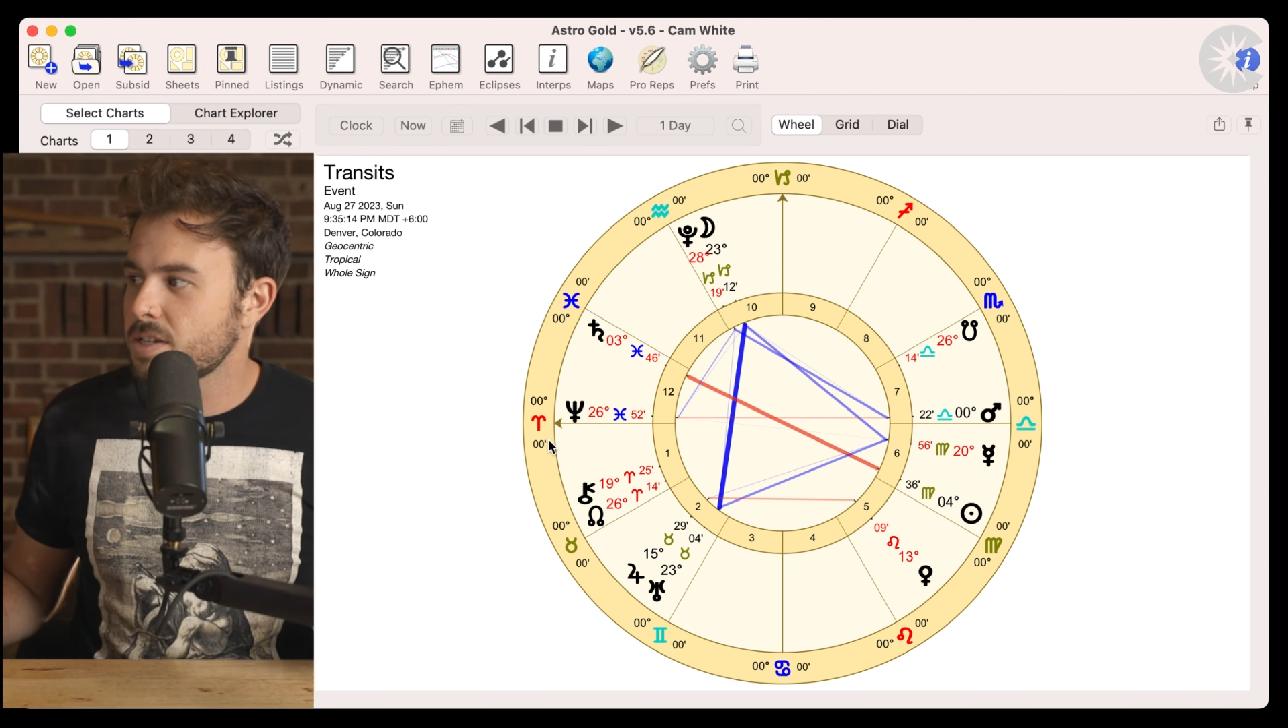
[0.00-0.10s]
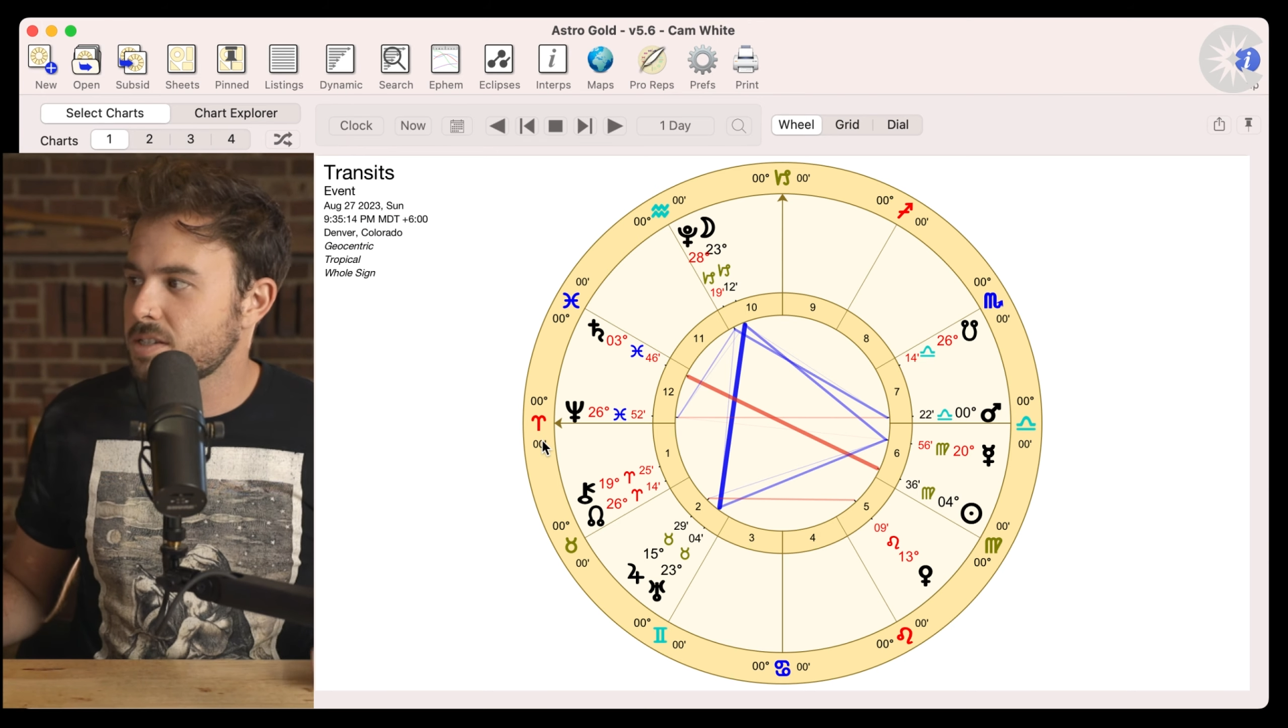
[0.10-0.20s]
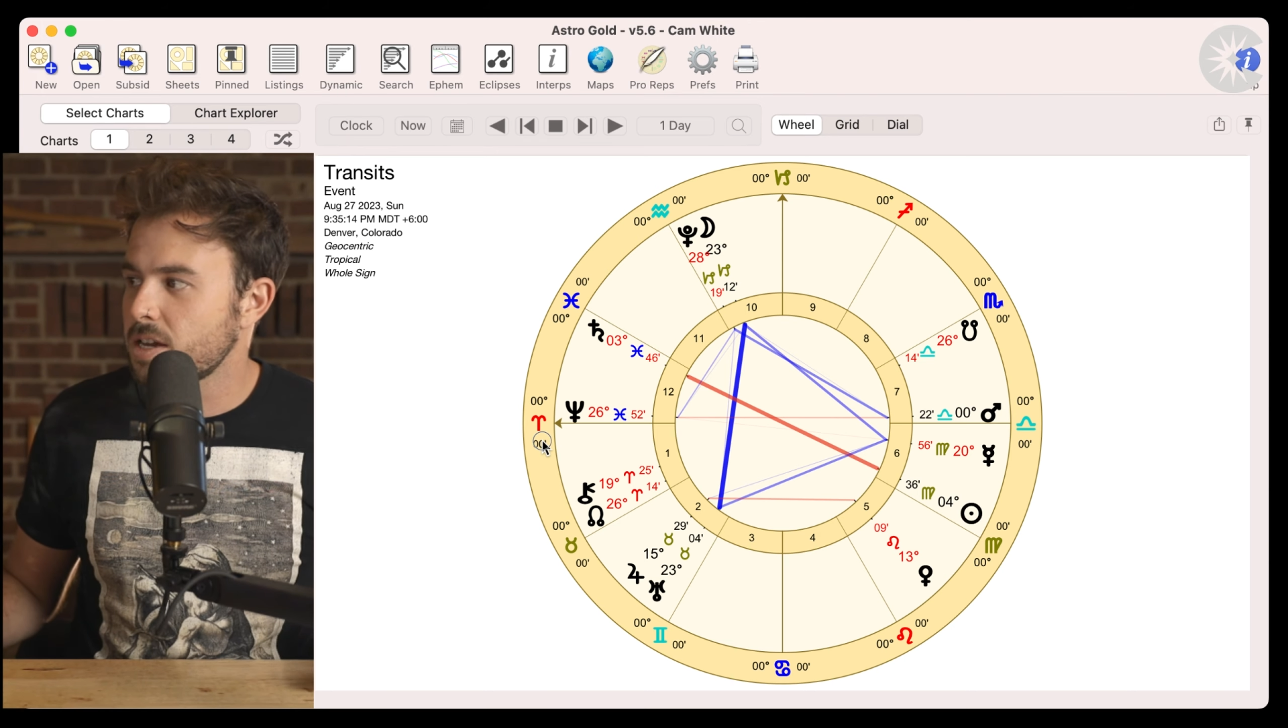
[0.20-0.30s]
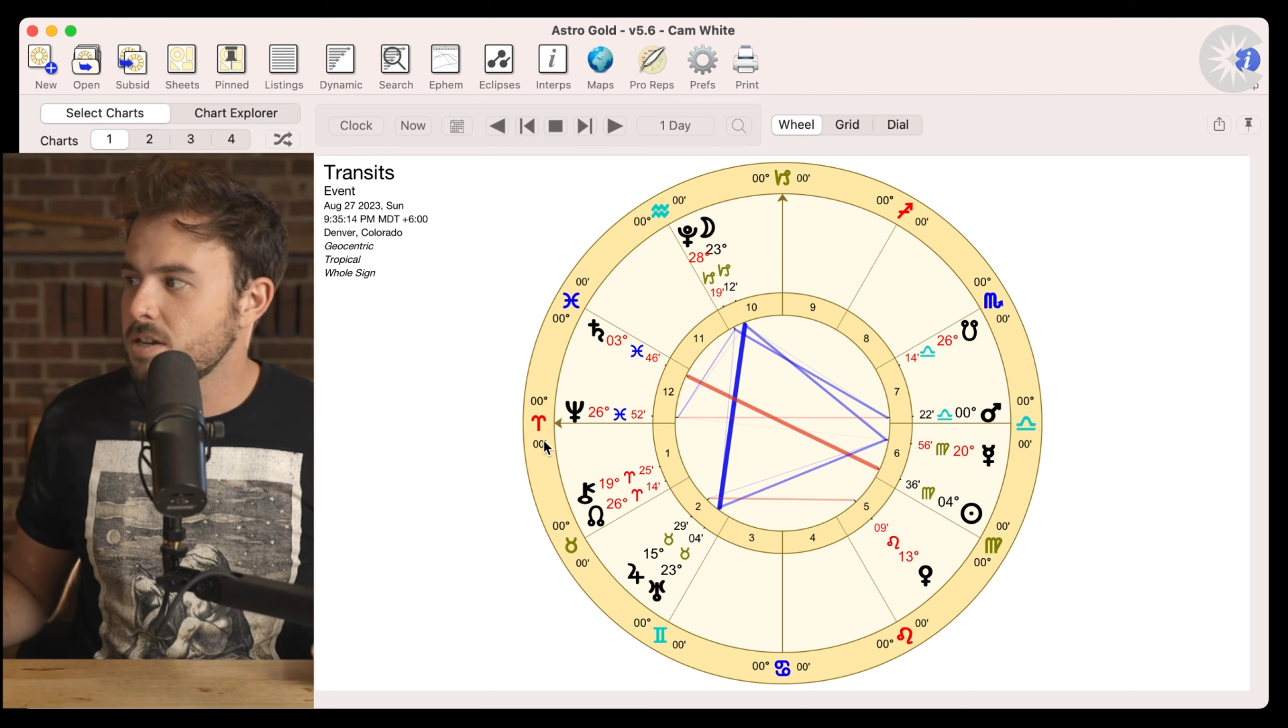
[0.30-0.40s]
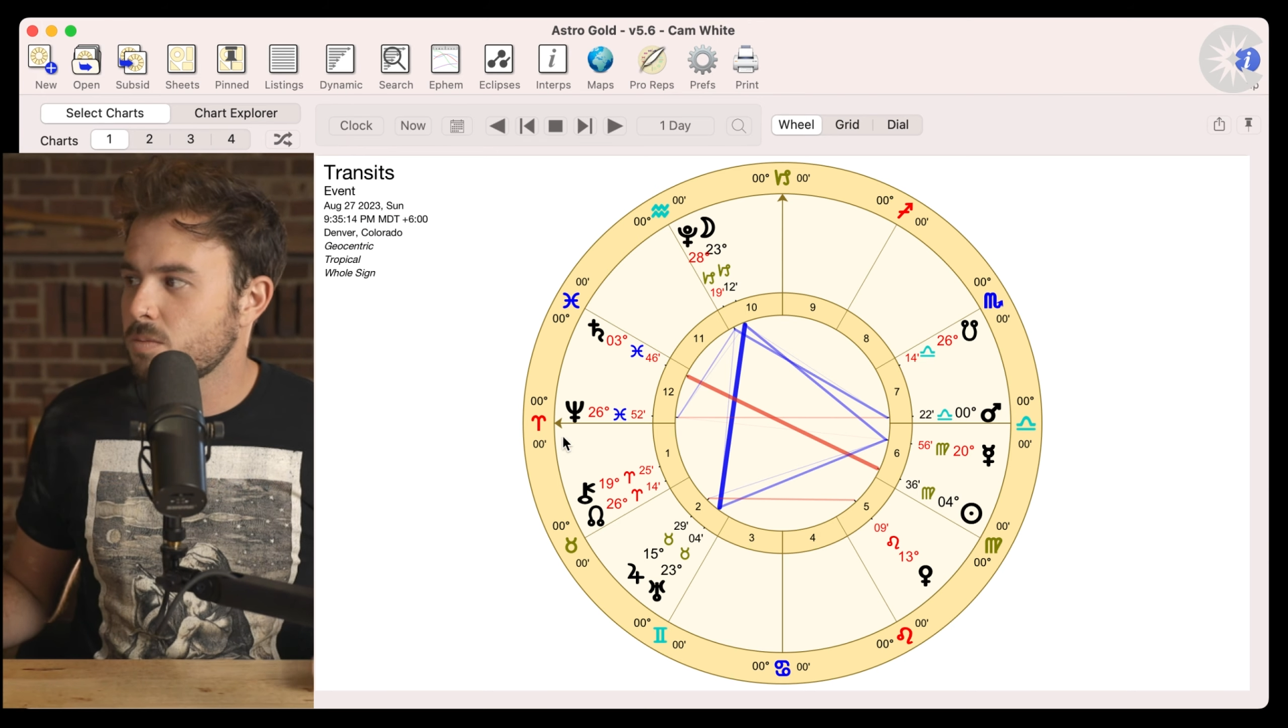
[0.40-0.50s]

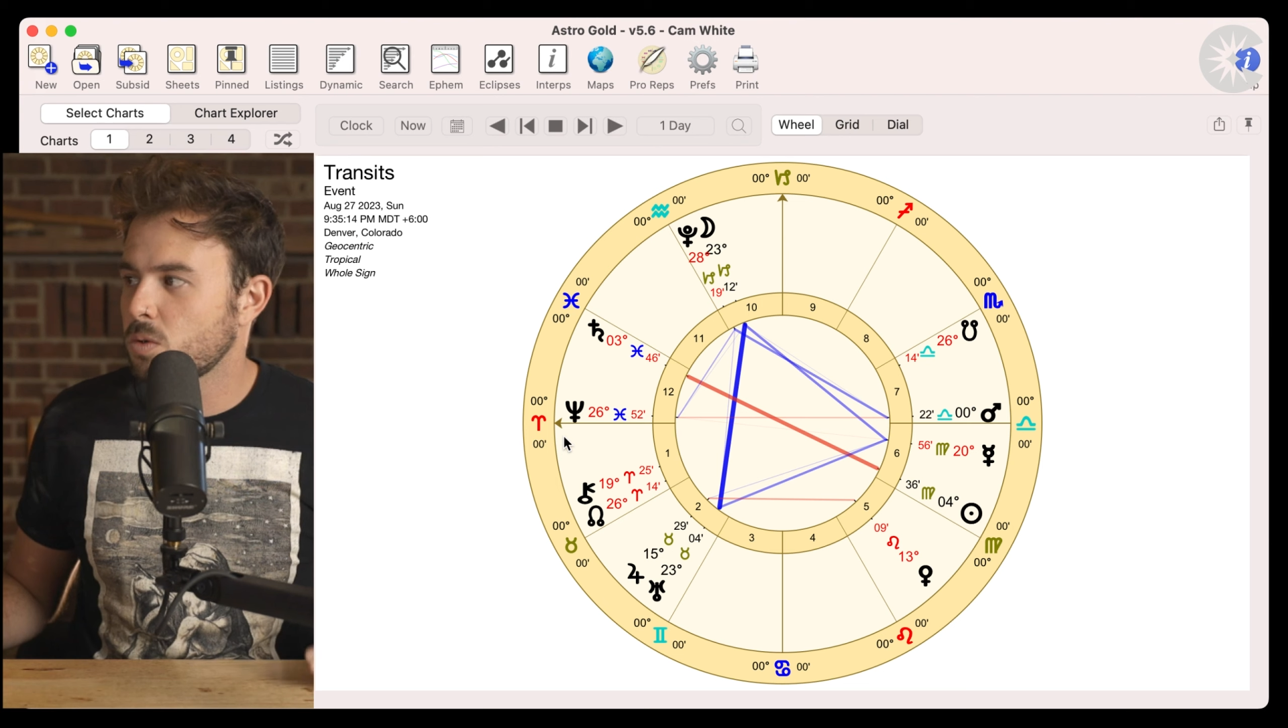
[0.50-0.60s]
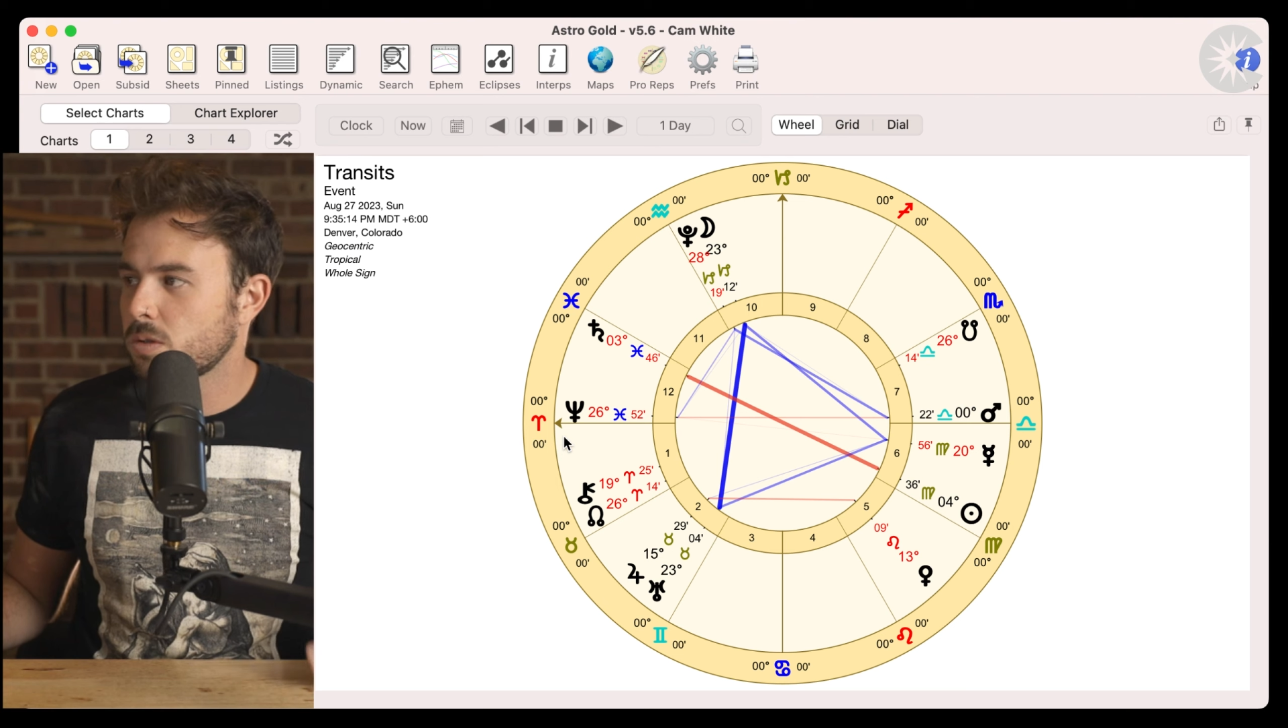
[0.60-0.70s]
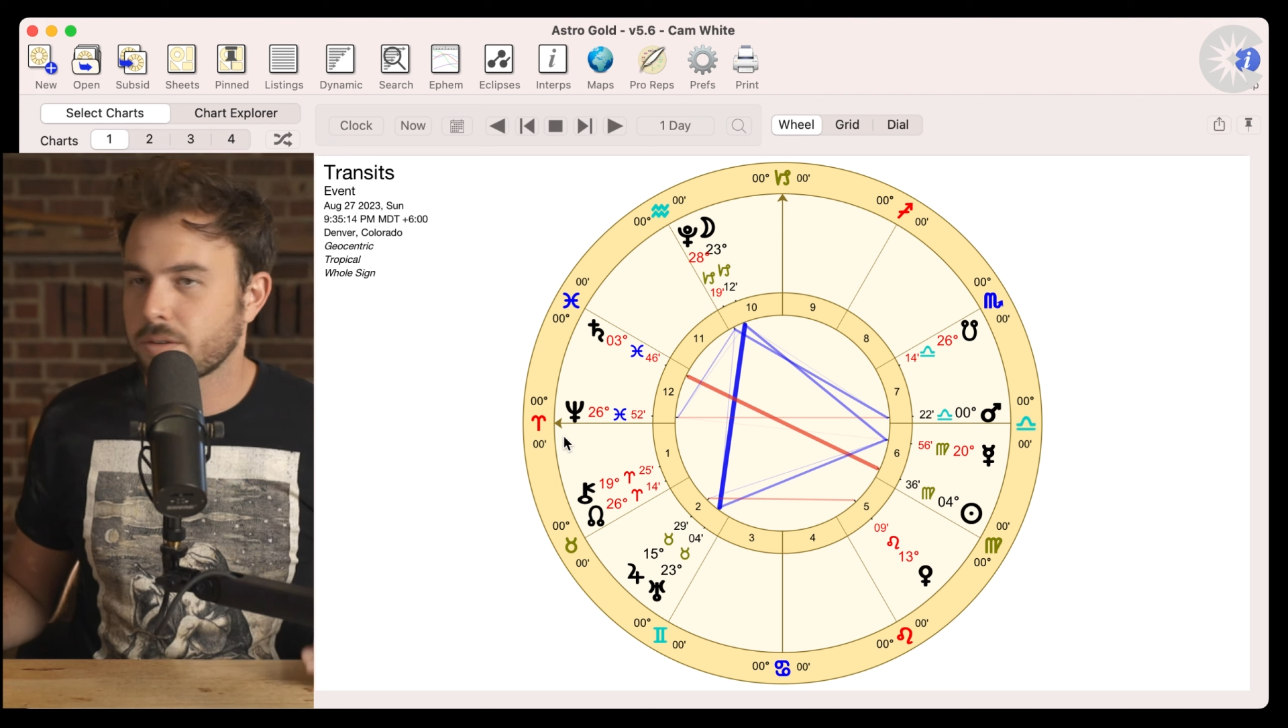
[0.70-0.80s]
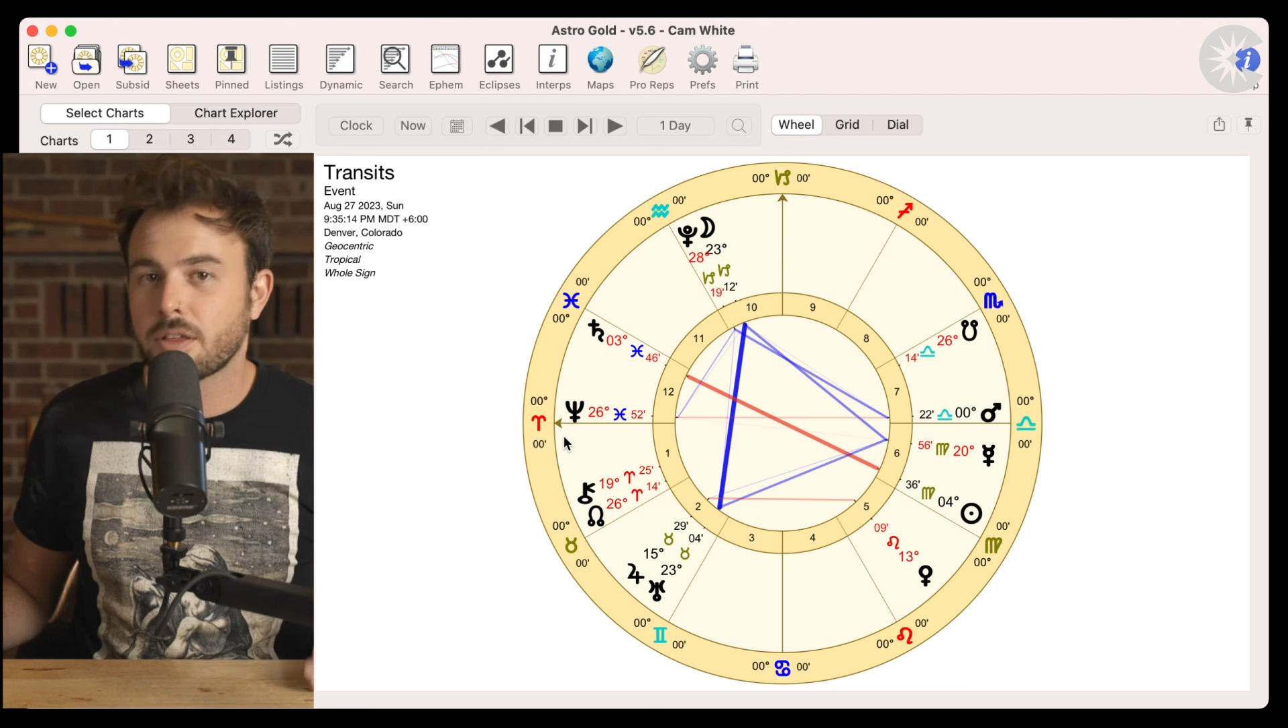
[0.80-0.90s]
ascendant ruler,